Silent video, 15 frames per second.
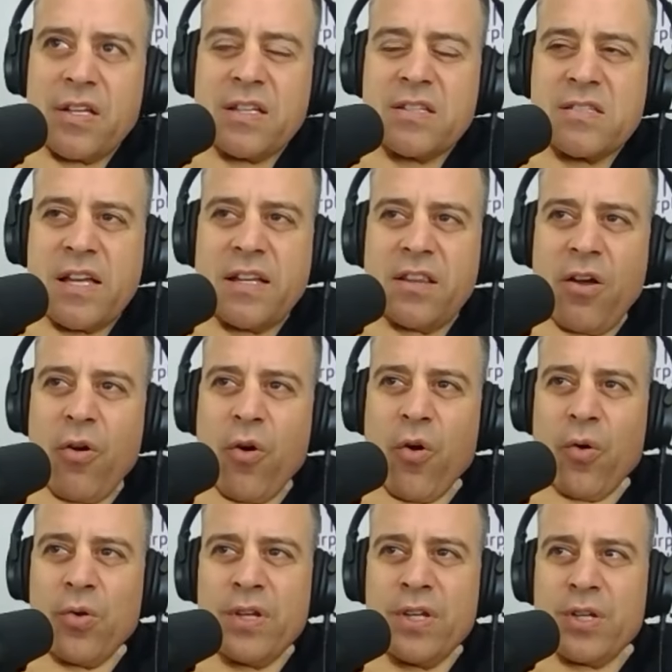it's like the
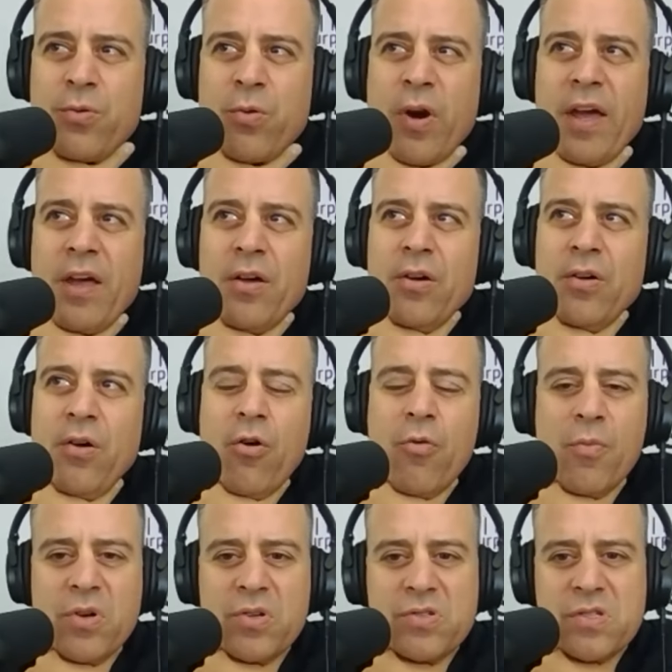holy grail
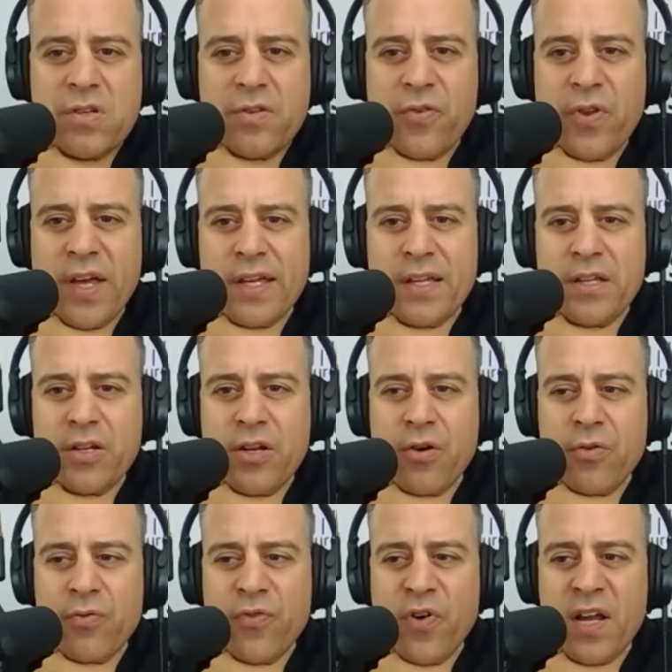almost of like, you
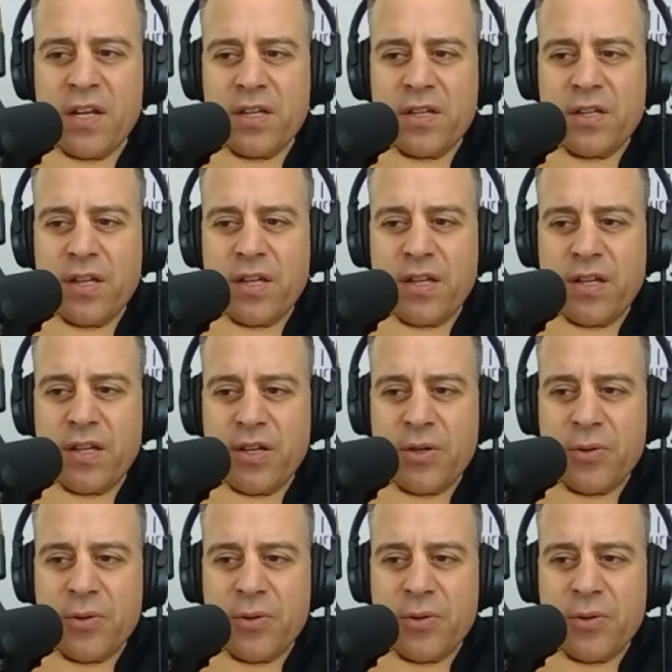know, finding eh,